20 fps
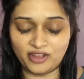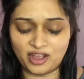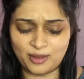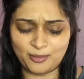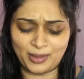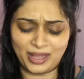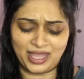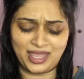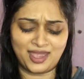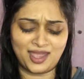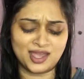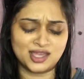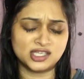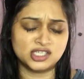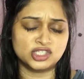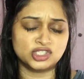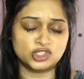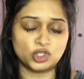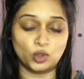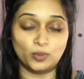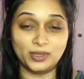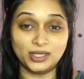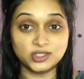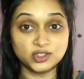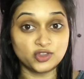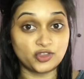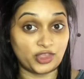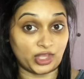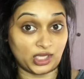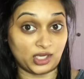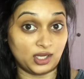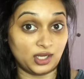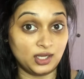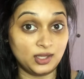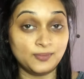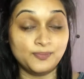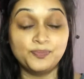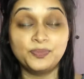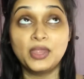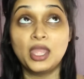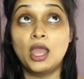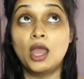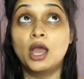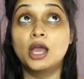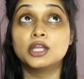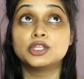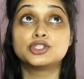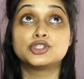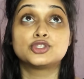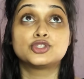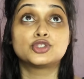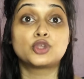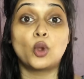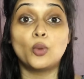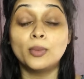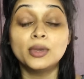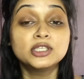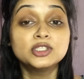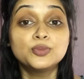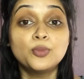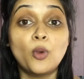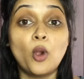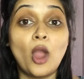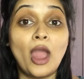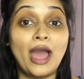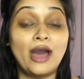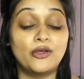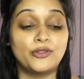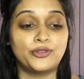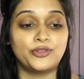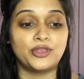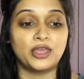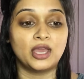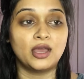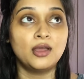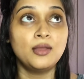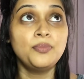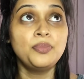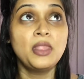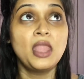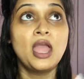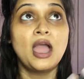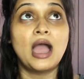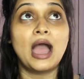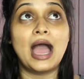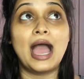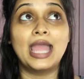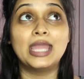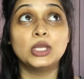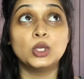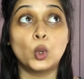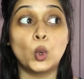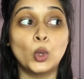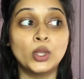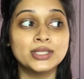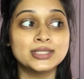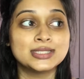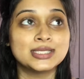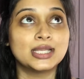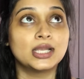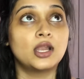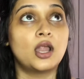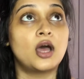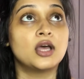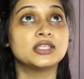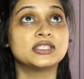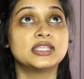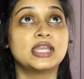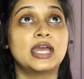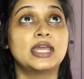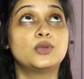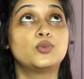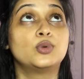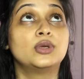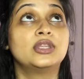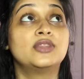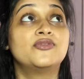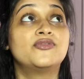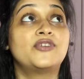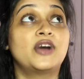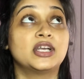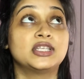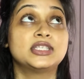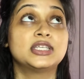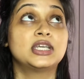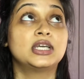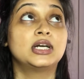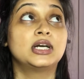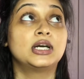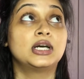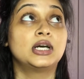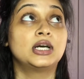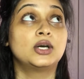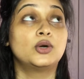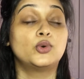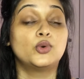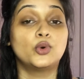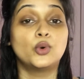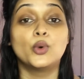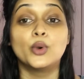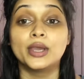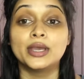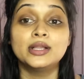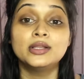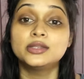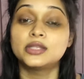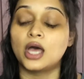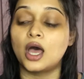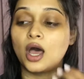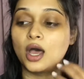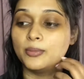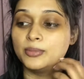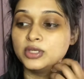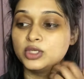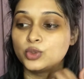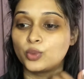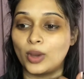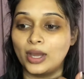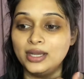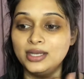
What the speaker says: My hair is so much thicker, it's so much more healthier. I oiled it last night with Vatica oil, the almond one.